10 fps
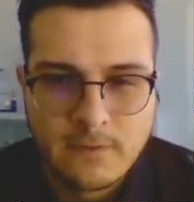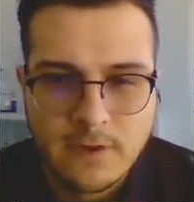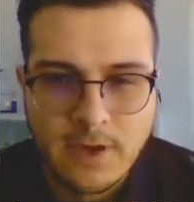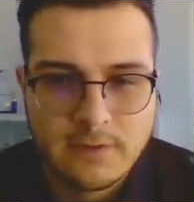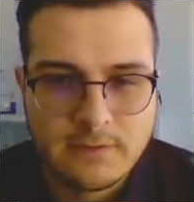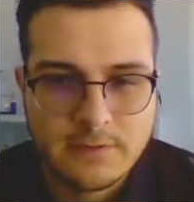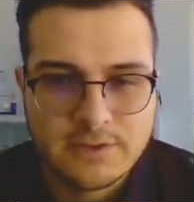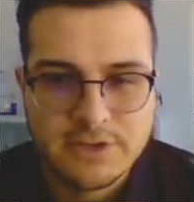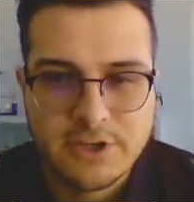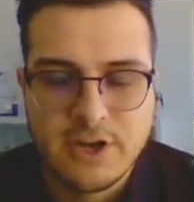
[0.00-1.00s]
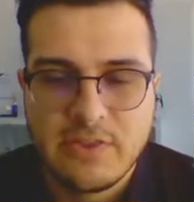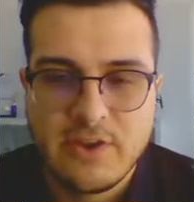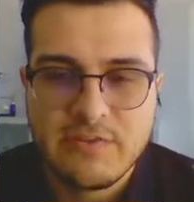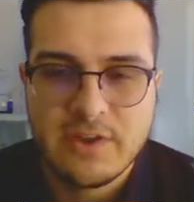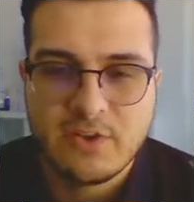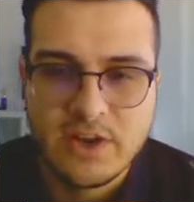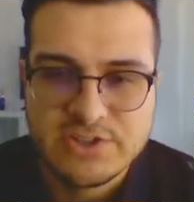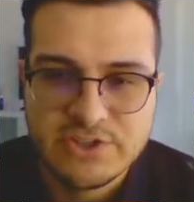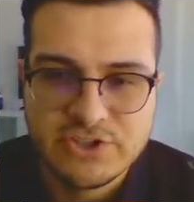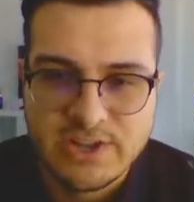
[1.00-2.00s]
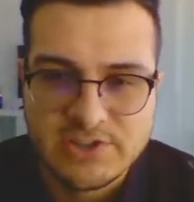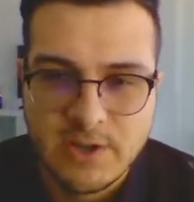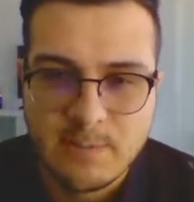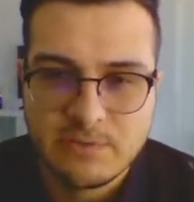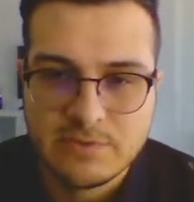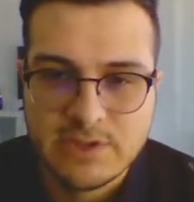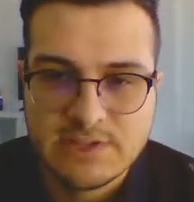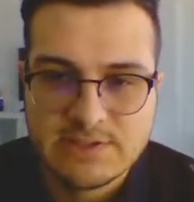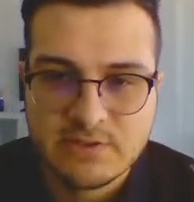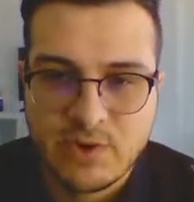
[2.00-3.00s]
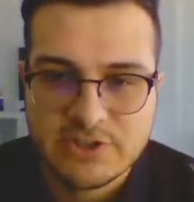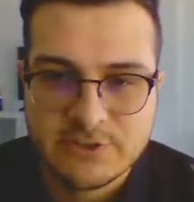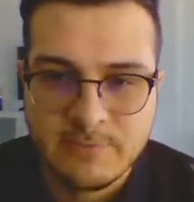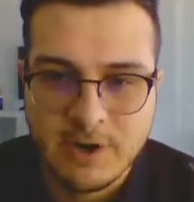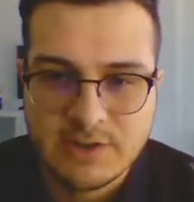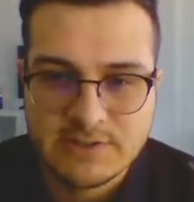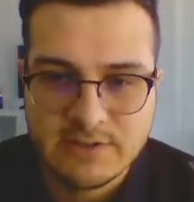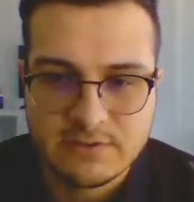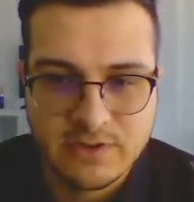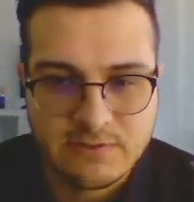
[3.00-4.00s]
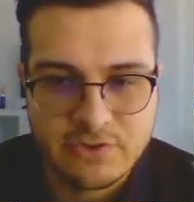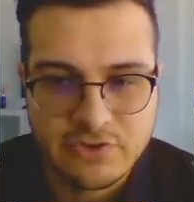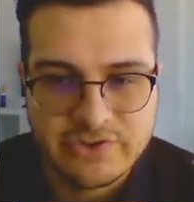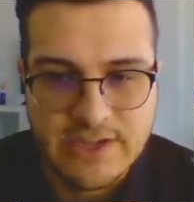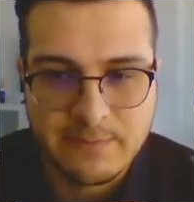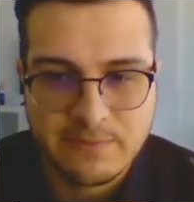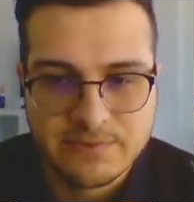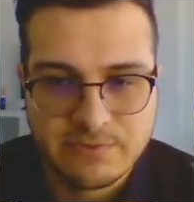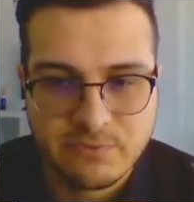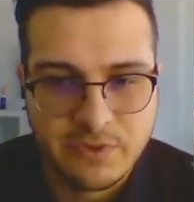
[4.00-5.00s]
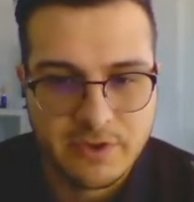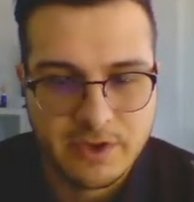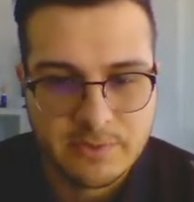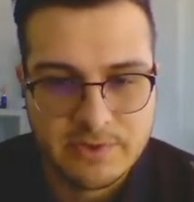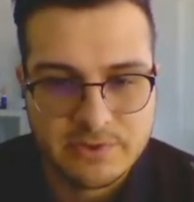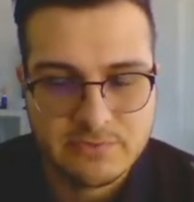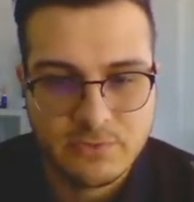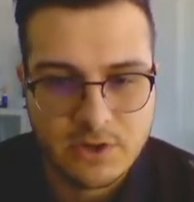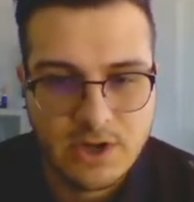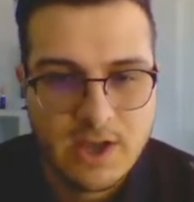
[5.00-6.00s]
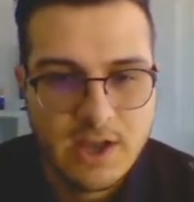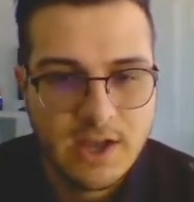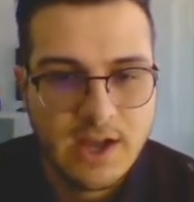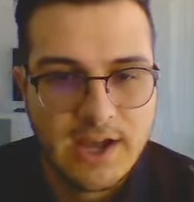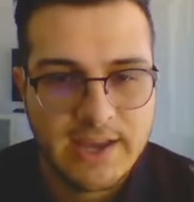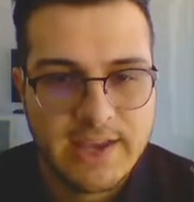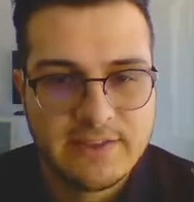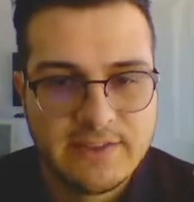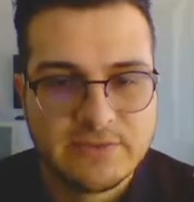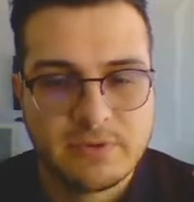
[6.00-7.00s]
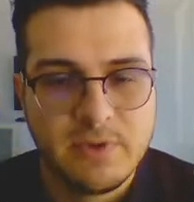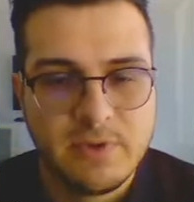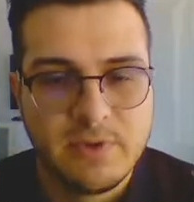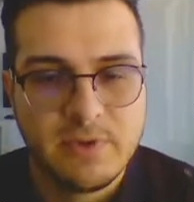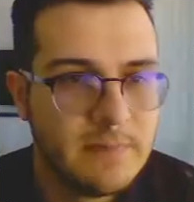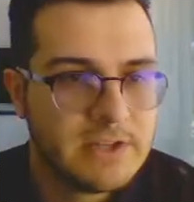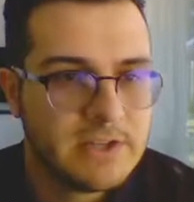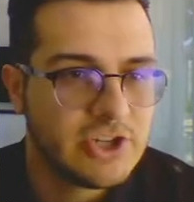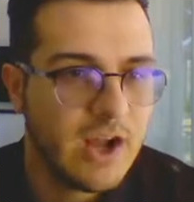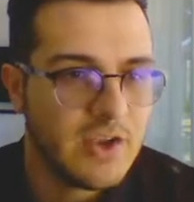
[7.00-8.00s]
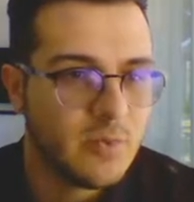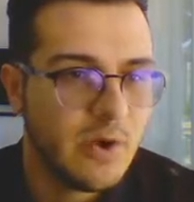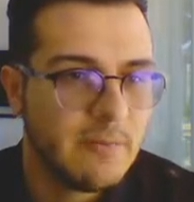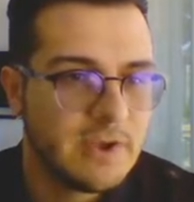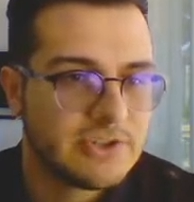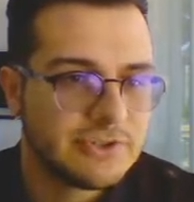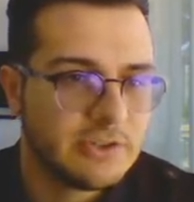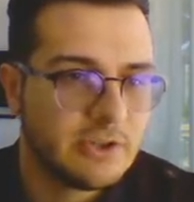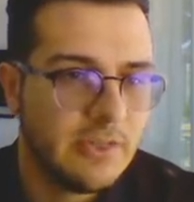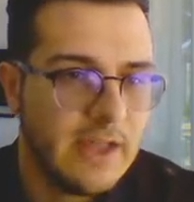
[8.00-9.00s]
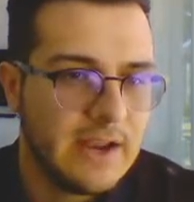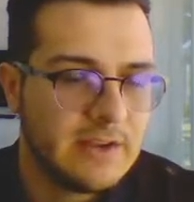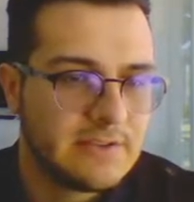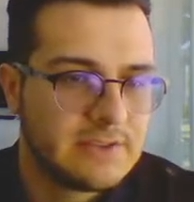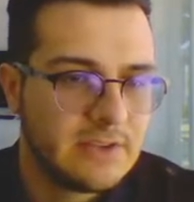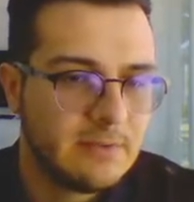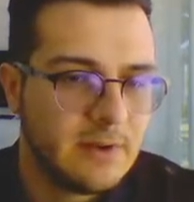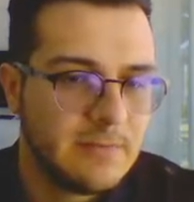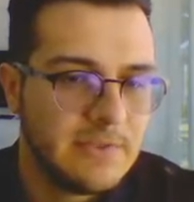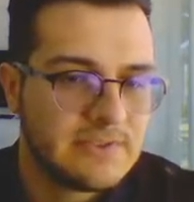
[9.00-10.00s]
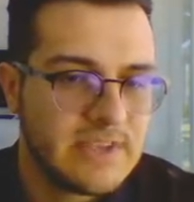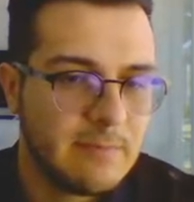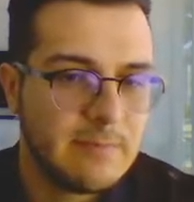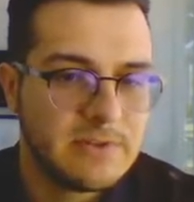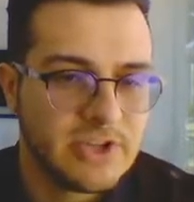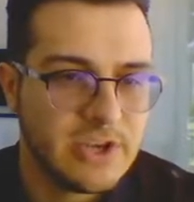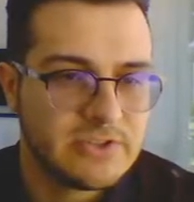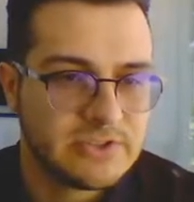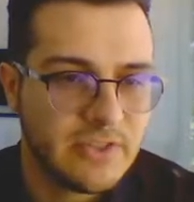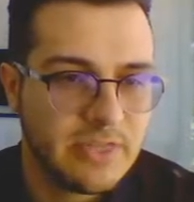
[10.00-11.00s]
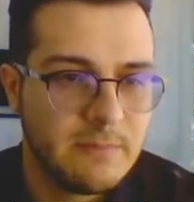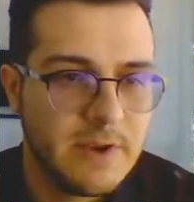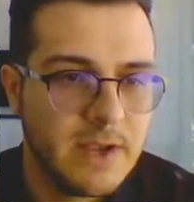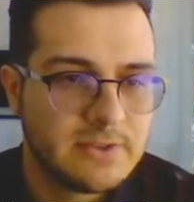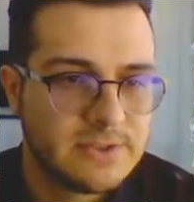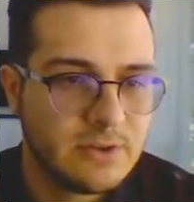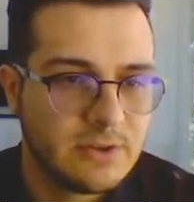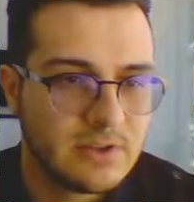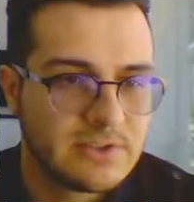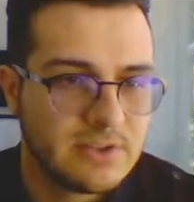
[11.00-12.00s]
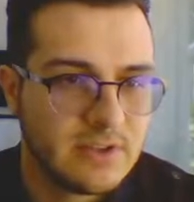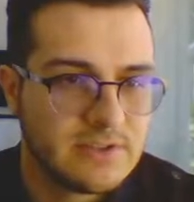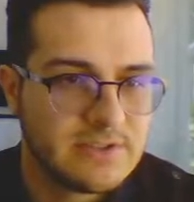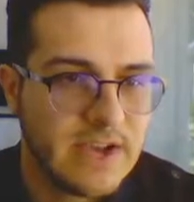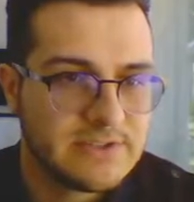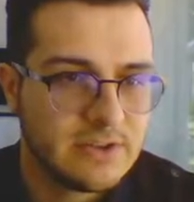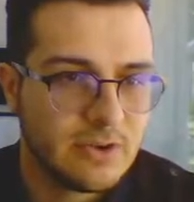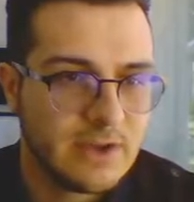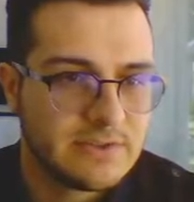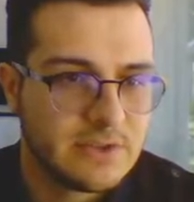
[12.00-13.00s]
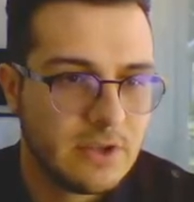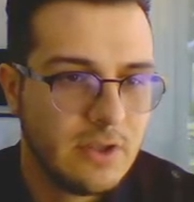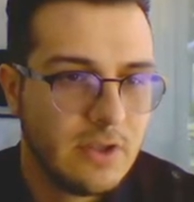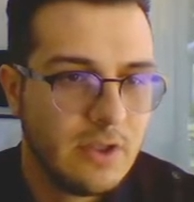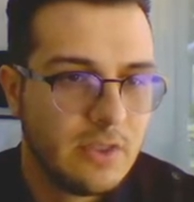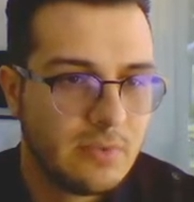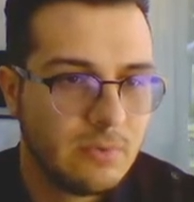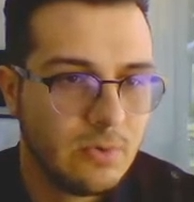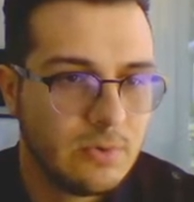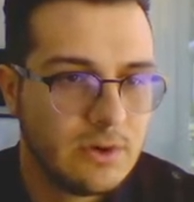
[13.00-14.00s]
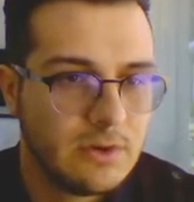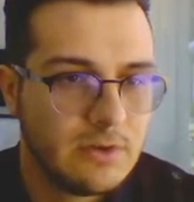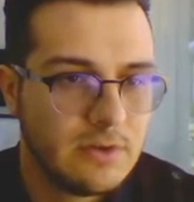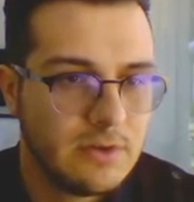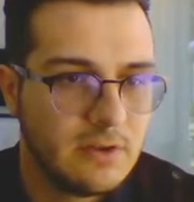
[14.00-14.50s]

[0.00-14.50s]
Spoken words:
Okay, looks good. And if you have any questions, you actually come over these question marks and we'll give you examples of what they're going to be used for. Again, social media image, you want to make sure that it's going to be the same image that uses a thumbnail, so it looks concise across the board.